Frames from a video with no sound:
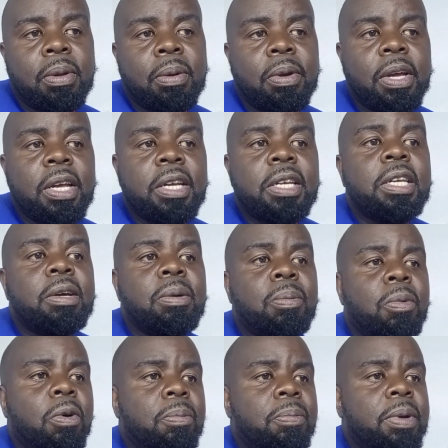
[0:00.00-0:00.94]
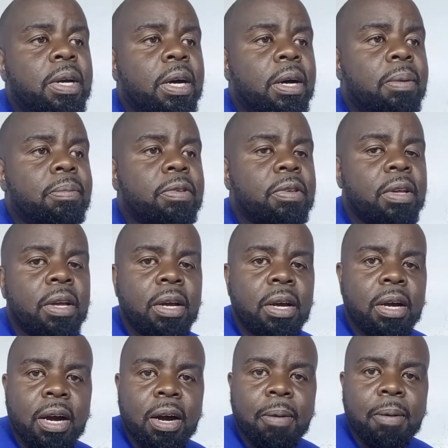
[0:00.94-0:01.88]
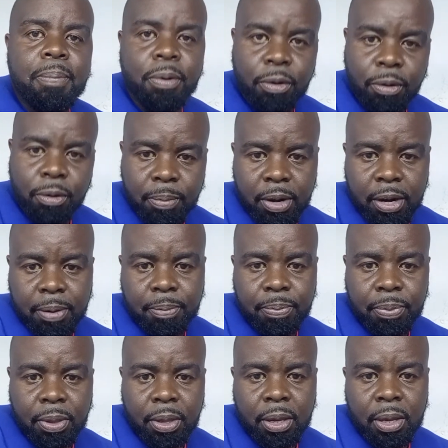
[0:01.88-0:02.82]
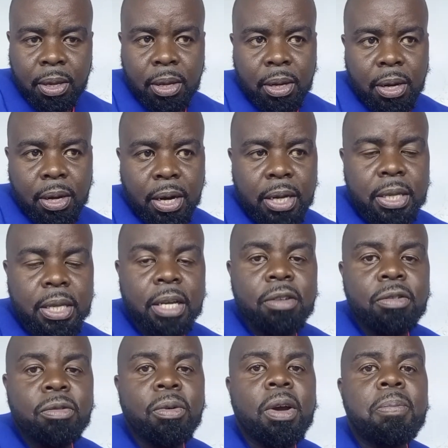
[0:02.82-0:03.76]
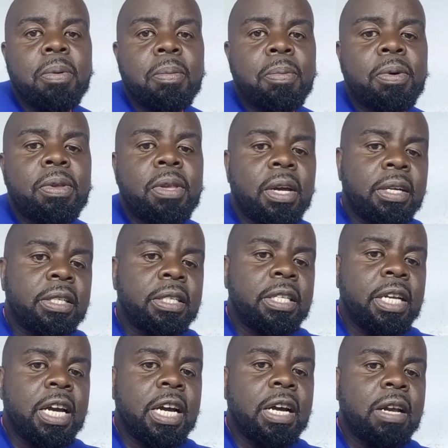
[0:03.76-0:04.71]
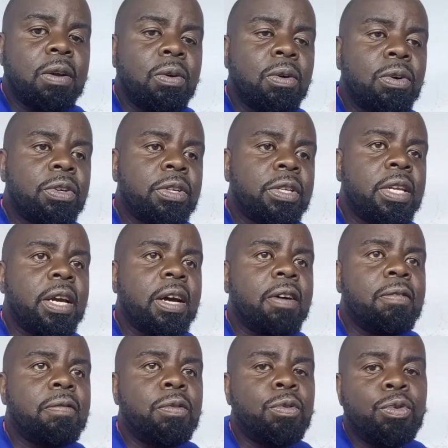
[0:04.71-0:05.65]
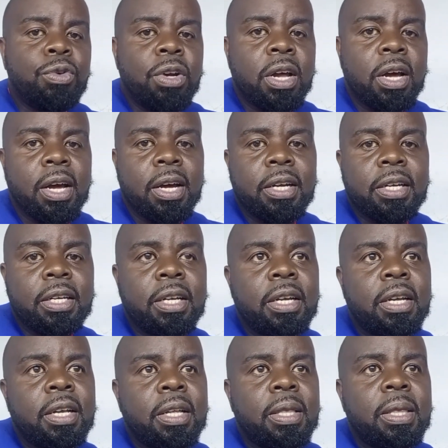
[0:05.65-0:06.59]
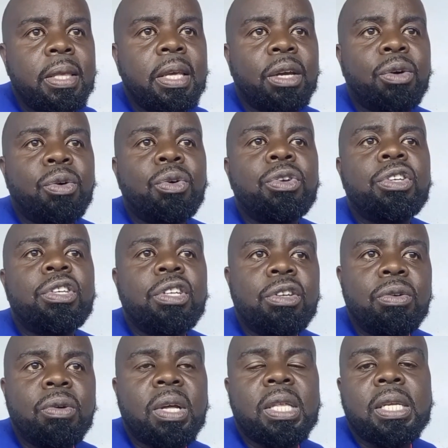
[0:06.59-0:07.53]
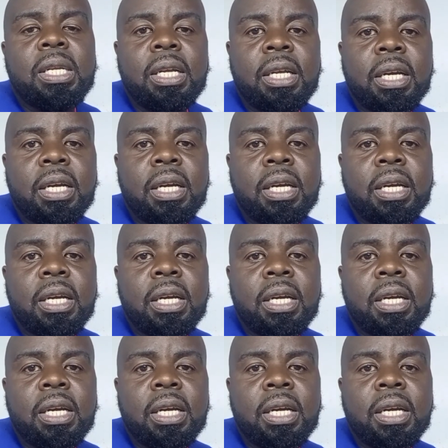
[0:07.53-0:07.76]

Getting more becomes a problem. And that's why people that share a lot, they have good heart, they continuously